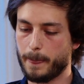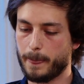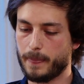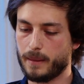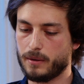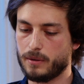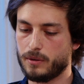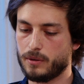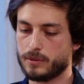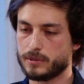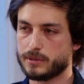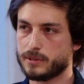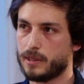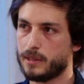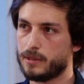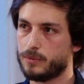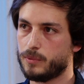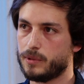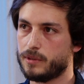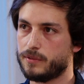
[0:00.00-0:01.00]

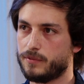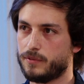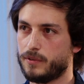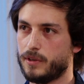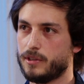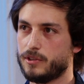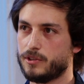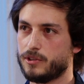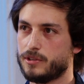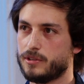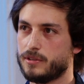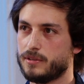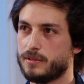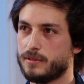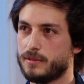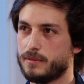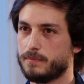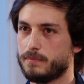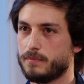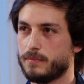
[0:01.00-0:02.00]
alongside with fresh
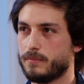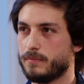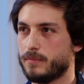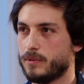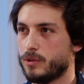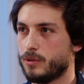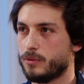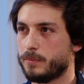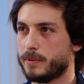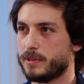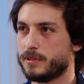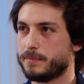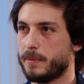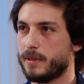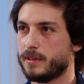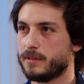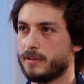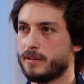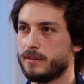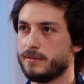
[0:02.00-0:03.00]
new
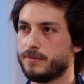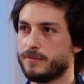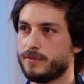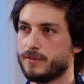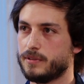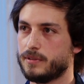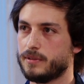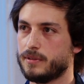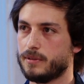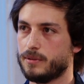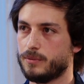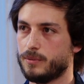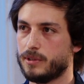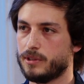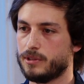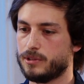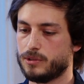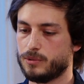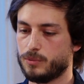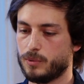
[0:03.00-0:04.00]
perspectives
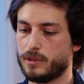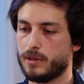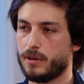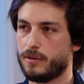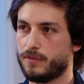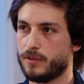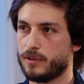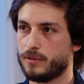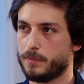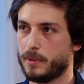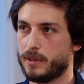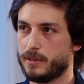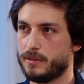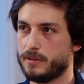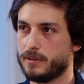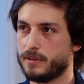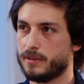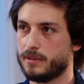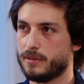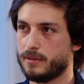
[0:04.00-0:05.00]
which were offered by
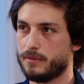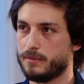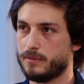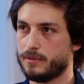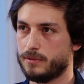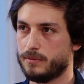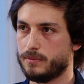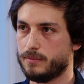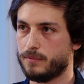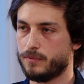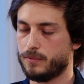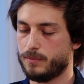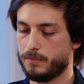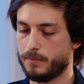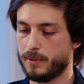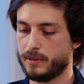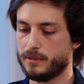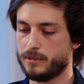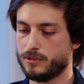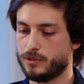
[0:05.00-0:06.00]

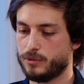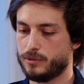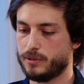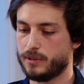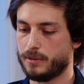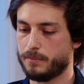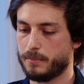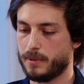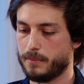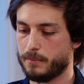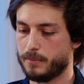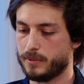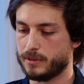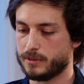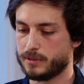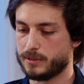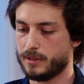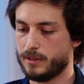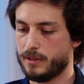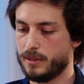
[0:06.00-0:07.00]
the junior
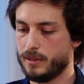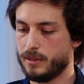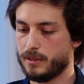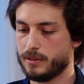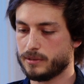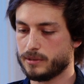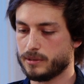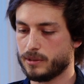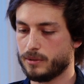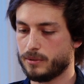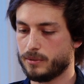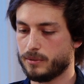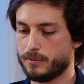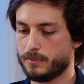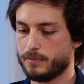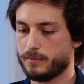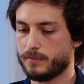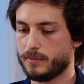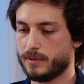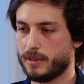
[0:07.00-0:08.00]
members.
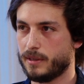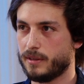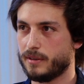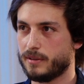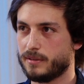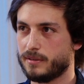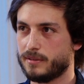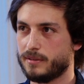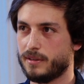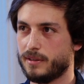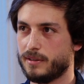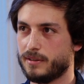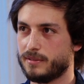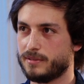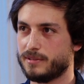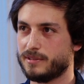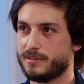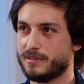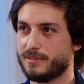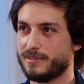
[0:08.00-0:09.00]
So yeah,
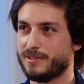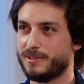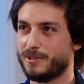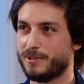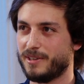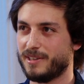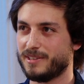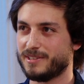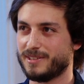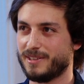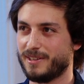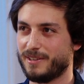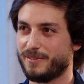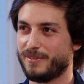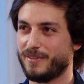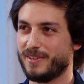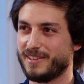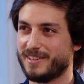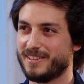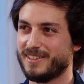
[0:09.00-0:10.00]
that's your answer, I
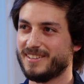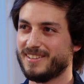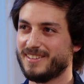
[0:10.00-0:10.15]
think.